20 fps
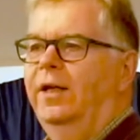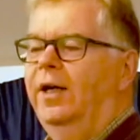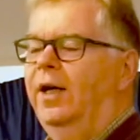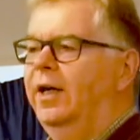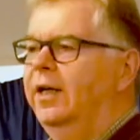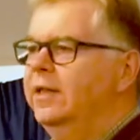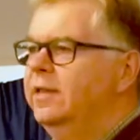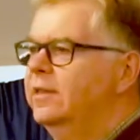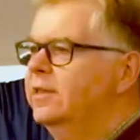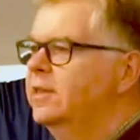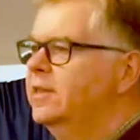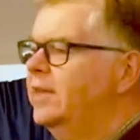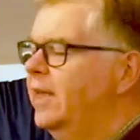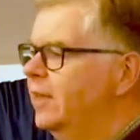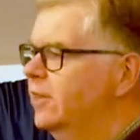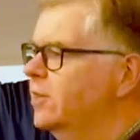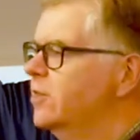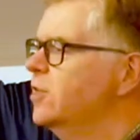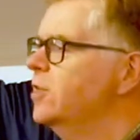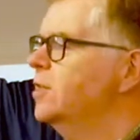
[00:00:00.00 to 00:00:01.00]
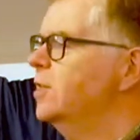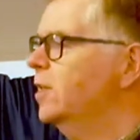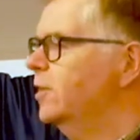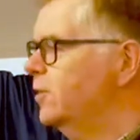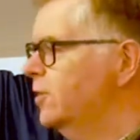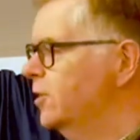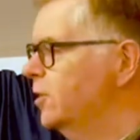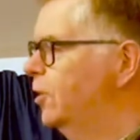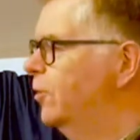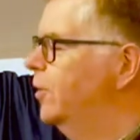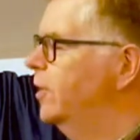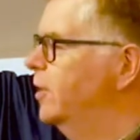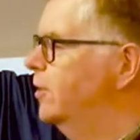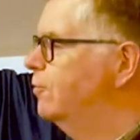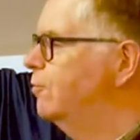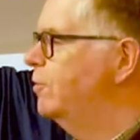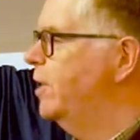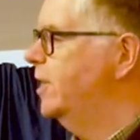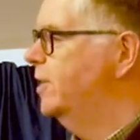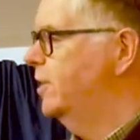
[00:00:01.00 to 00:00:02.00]
I detect a certain degree
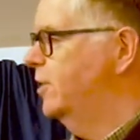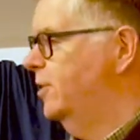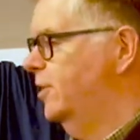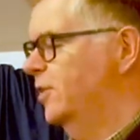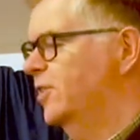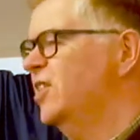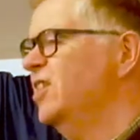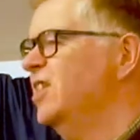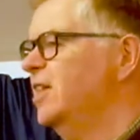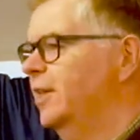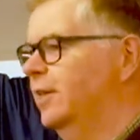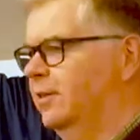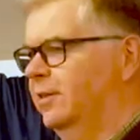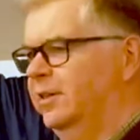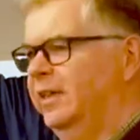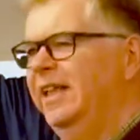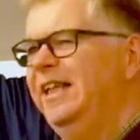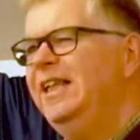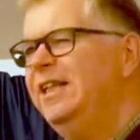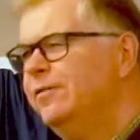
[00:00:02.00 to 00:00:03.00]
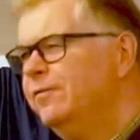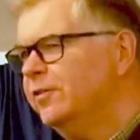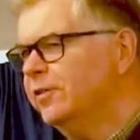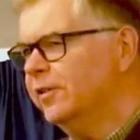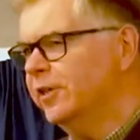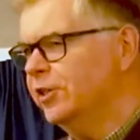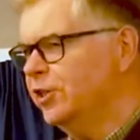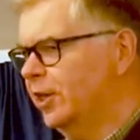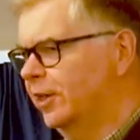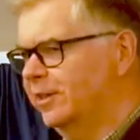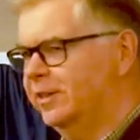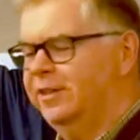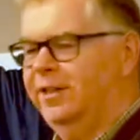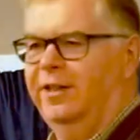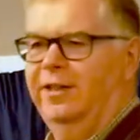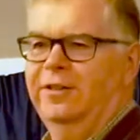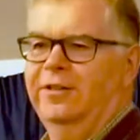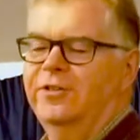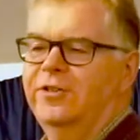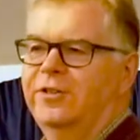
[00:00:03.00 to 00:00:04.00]
of reticence still, even the
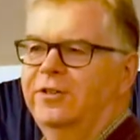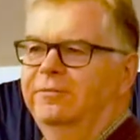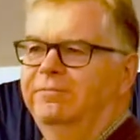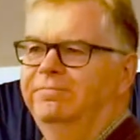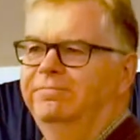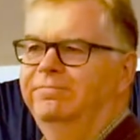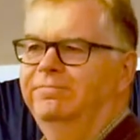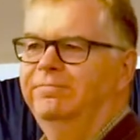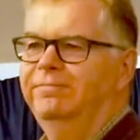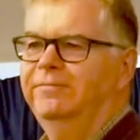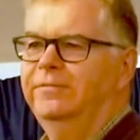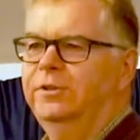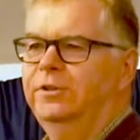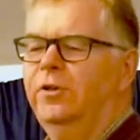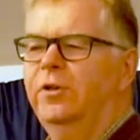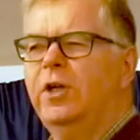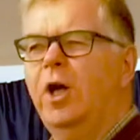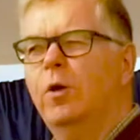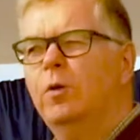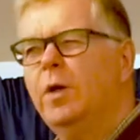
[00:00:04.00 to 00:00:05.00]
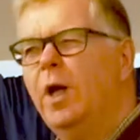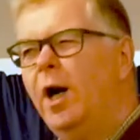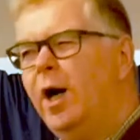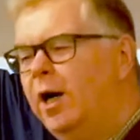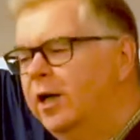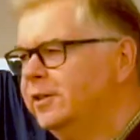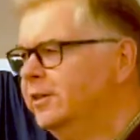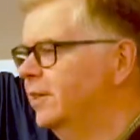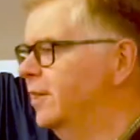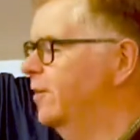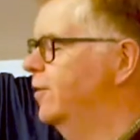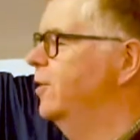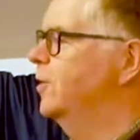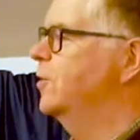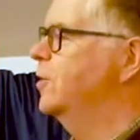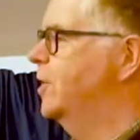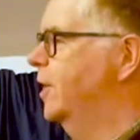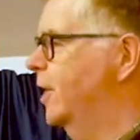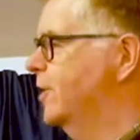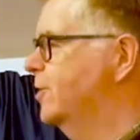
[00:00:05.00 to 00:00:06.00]
Gentiles. It's not wholehearted
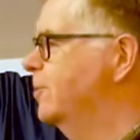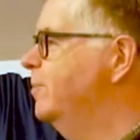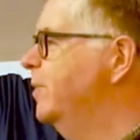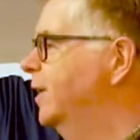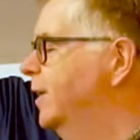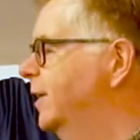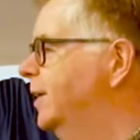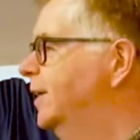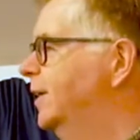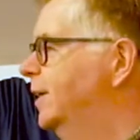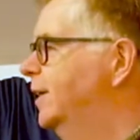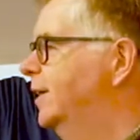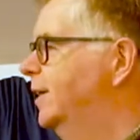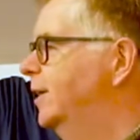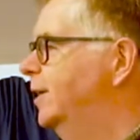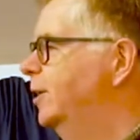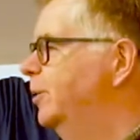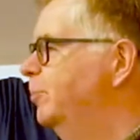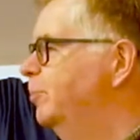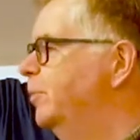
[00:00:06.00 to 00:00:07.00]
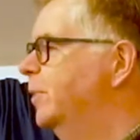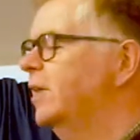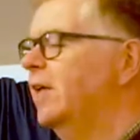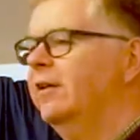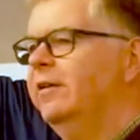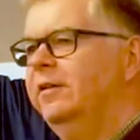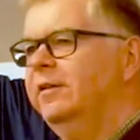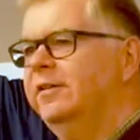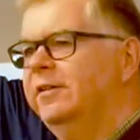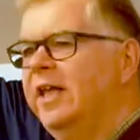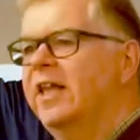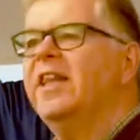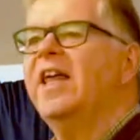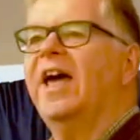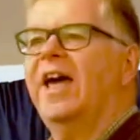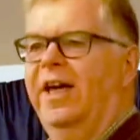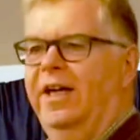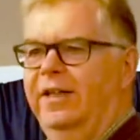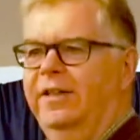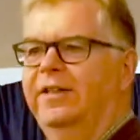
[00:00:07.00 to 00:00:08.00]
enthusiasm, but they're
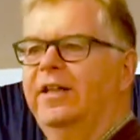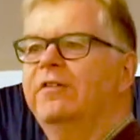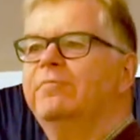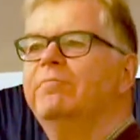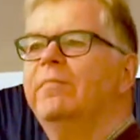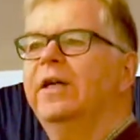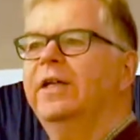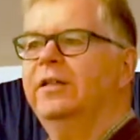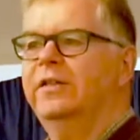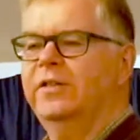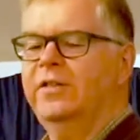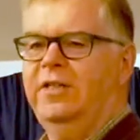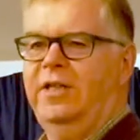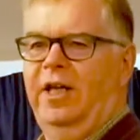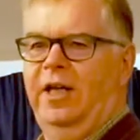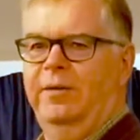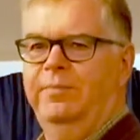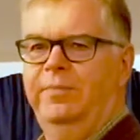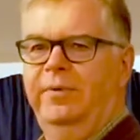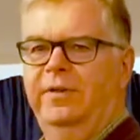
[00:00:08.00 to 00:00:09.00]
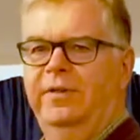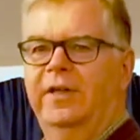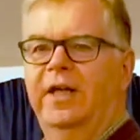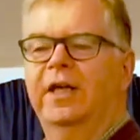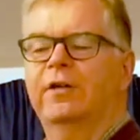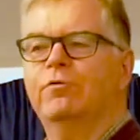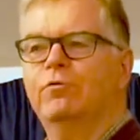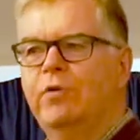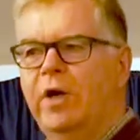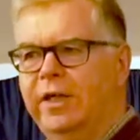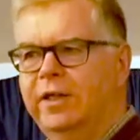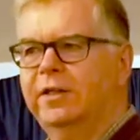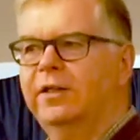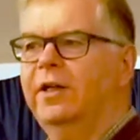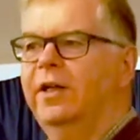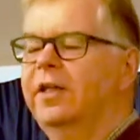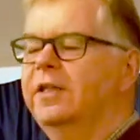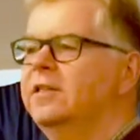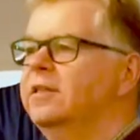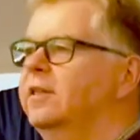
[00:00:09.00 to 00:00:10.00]
there. They've made the step. They have
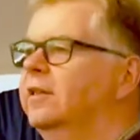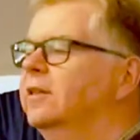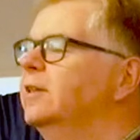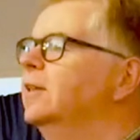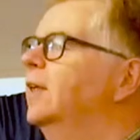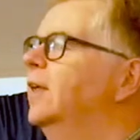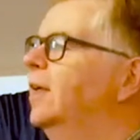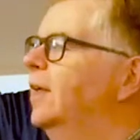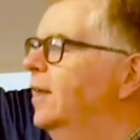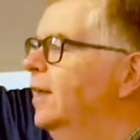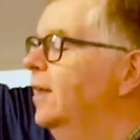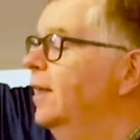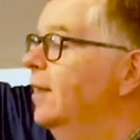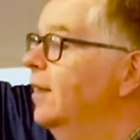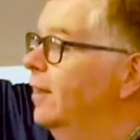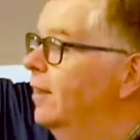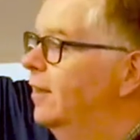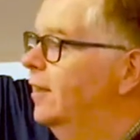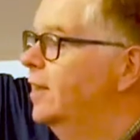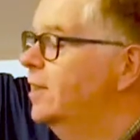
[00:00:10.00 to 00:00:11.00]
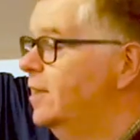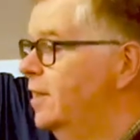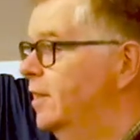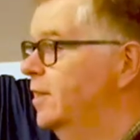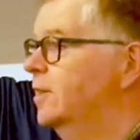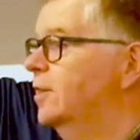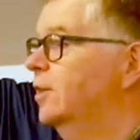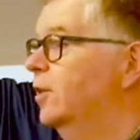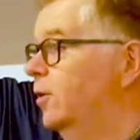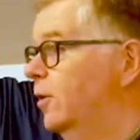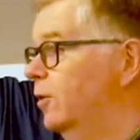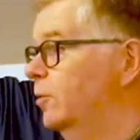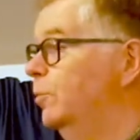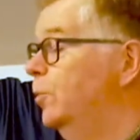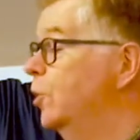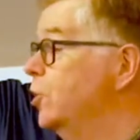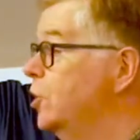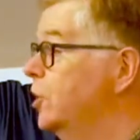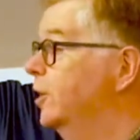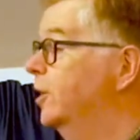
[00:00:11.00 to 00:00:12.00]
recognized that this is God
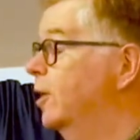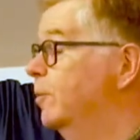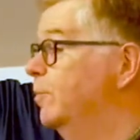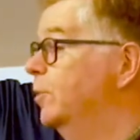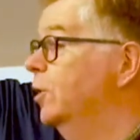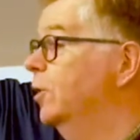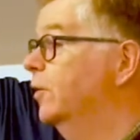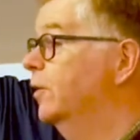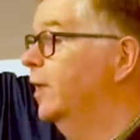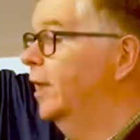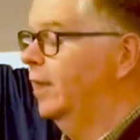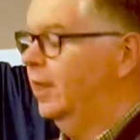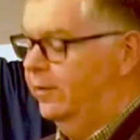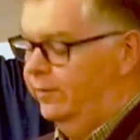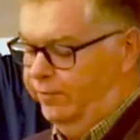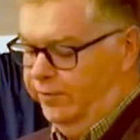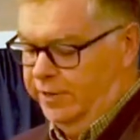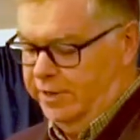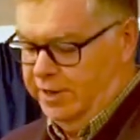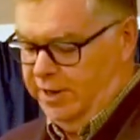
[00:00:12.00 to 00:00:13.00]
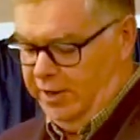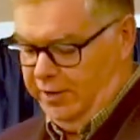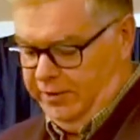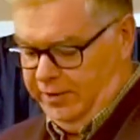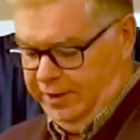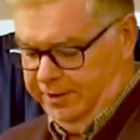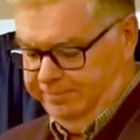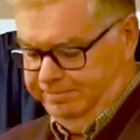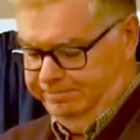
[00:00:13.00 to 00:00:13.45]
pushing them beyond their comfort zone.